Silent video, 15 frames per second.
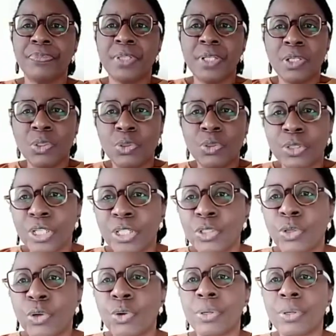Look at
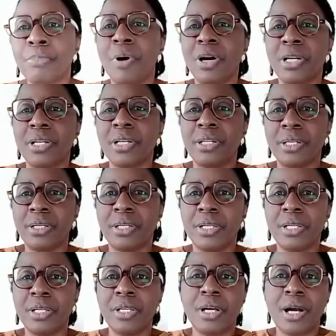your partner.
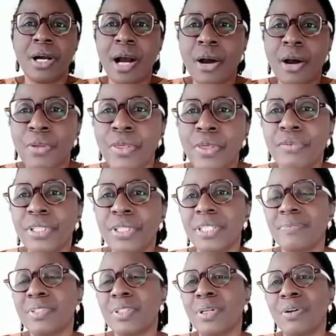How are they
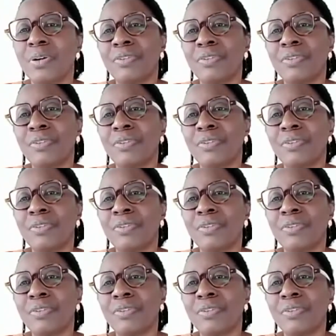receiving love?